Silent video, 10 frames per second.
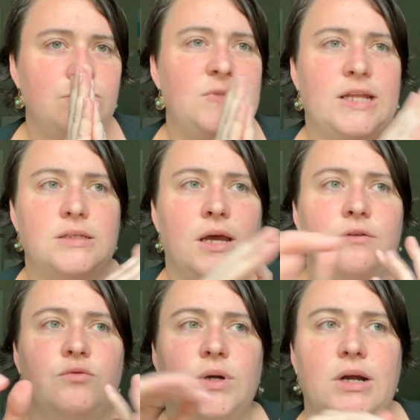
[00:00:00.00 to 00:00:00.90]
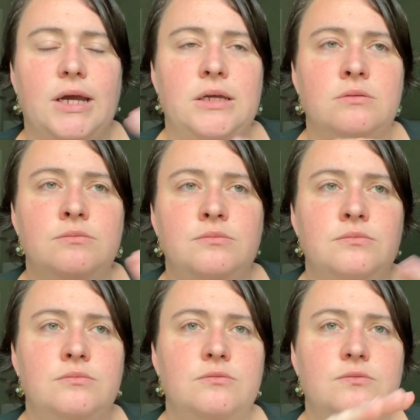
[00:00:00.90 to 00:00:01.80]
that's kind of where I
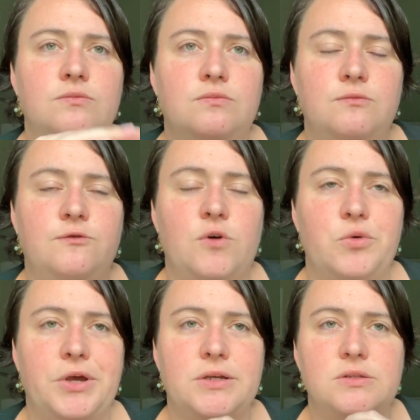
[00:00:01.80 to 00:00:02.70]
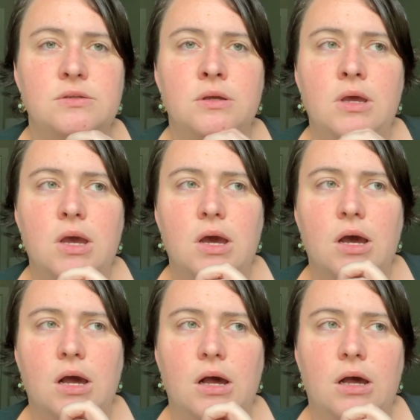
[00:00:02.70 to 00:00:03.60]
focus.
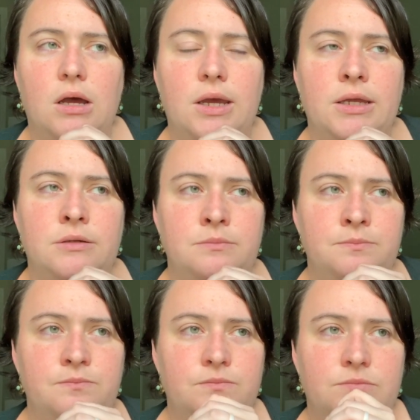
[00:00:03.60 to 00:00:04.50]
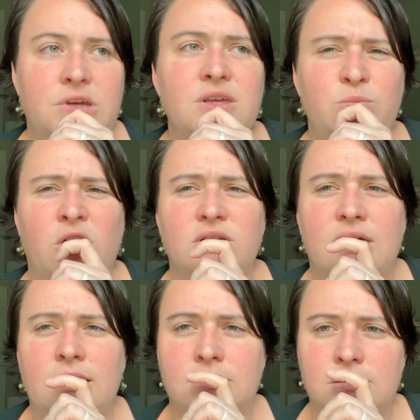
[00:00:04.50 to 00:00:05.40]
And I think part of
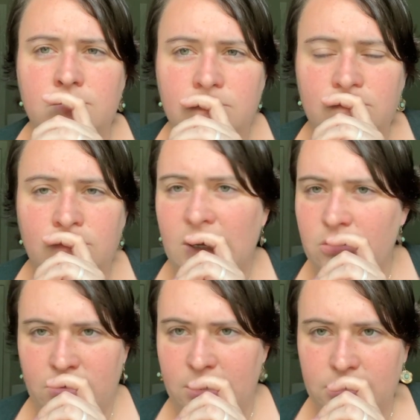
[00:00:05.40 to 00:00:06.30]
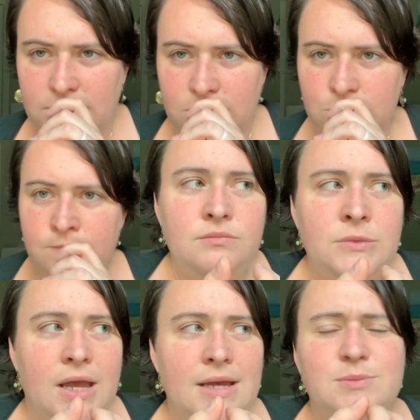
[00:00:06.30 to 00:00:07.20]
that is my own heritage.
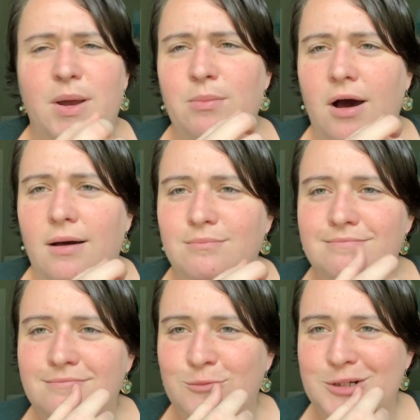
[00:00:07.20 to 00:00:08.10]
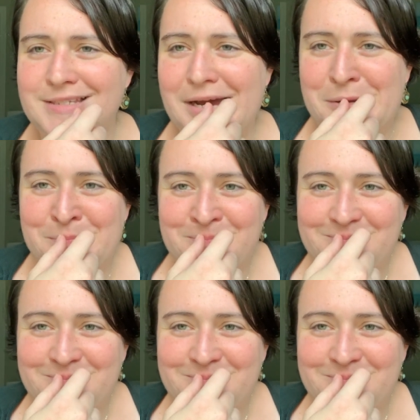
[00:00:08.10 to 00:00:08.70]
I asked my mom one time,